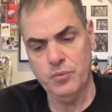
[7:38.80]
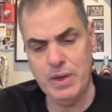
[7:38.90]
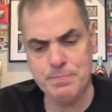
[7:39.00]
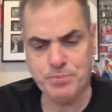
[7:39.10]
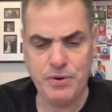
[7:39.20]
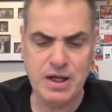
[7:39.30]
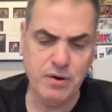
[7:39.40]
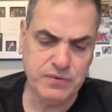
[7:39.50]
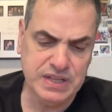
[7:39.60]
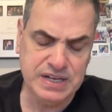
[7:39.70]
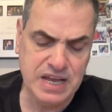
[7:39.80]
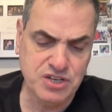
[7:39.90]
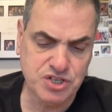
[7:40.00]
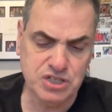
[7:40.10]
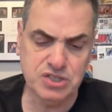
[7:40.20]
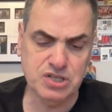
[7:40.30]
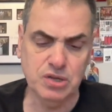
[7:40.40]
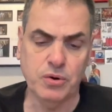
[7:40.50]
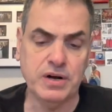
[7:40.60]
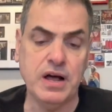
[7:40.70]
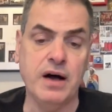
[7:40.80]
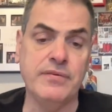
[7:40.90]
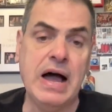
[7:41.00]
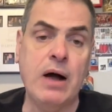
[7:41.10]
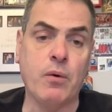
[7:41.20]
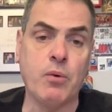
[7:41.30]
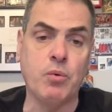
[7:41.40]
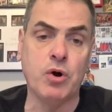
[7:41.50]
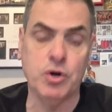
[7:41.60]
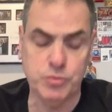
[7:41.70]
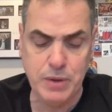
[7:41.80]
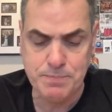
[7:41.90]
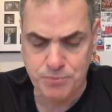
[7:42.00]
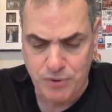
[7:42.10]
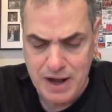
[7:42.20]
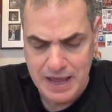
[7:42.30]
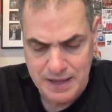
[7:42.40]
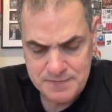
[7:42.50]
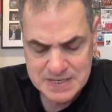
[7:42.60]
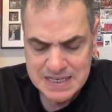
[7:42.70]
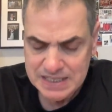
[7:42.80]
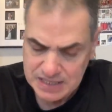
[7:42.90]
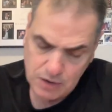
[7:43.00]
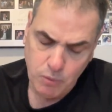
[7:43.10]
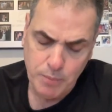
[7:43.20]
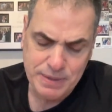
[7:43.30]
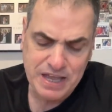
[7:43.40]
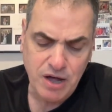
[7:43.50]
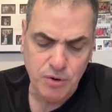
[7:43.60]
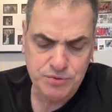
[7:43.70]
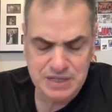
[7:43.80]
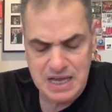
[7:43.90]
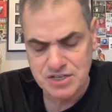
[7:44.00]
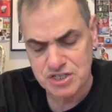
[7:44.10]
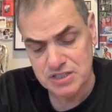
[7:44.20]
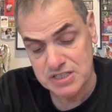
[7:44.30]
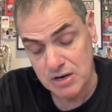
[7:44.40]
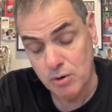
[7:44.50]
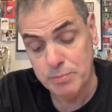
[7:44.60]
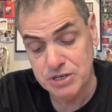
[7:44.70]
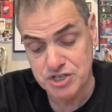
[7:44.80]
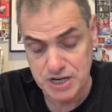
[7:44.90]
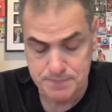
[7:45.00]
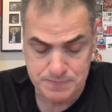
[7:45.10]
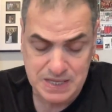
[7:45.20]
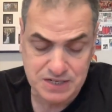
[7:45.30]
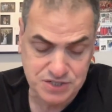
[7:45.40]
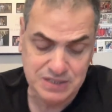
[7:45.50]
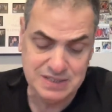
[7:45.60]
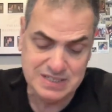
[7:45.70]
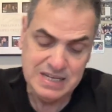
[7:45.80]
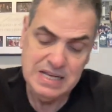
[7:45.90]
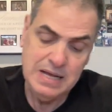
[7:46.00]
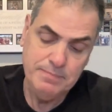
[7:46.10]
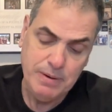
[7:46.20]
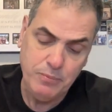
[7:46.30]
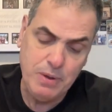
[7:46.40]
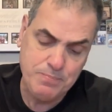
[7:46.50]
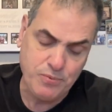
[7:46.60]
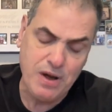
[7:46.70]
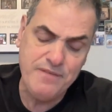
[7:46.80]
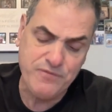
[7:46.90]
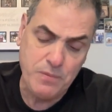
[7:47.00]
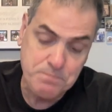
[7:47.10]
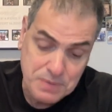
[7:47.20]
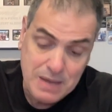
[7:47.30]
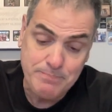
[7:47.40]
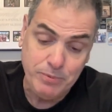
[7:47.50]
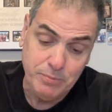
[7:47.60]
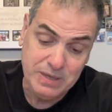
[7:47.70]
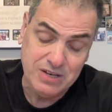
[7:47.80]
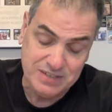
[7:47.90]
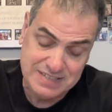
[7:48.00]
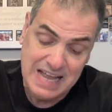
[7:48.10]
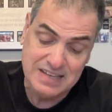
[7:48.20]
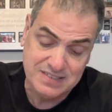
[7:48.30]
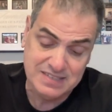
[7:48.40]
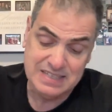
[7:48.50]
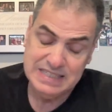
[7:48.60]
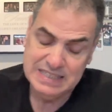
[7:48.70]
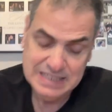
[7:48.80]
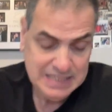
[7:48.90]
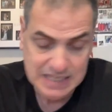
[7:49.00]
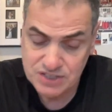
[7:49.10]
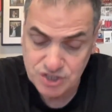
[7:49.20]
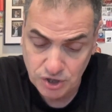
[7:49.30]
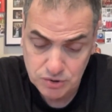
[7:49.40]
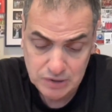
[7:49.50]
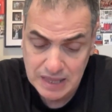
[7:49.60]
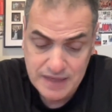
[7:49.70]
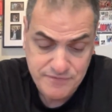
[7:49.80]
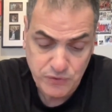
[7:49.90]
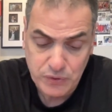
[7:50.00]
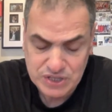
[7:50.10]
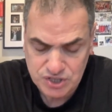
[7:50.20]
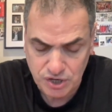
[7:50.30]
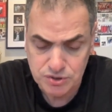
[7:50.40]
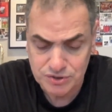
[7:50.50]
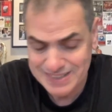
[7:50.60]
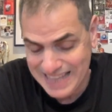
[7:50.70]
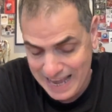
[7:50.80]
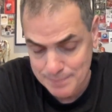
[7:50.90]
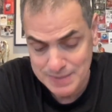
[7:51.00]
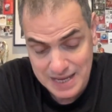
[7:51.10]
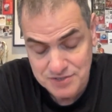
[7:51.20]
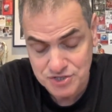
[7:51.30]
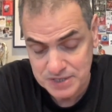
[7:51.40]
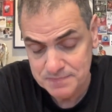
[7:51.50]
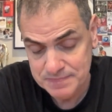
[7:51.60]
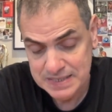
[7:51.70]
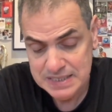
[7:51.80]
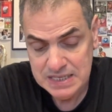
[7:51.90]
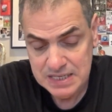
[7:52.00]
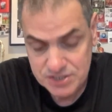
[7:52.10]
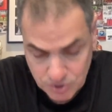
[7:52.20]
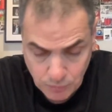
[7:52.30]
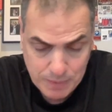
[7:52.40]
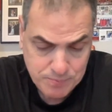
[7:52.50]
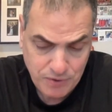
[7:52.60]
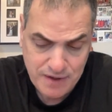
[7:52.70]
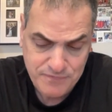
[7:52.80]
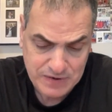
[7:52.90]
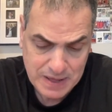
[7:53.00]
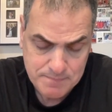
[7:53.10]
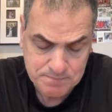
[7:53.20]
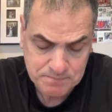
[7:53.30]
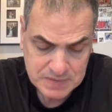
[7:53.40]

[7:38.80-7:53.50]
We pray over the nations, Lord, of our world. We pray. There will be goat nations, there will be sheep nations, but we pray for people because that's eternal life or eternal damnation. So we pray for them.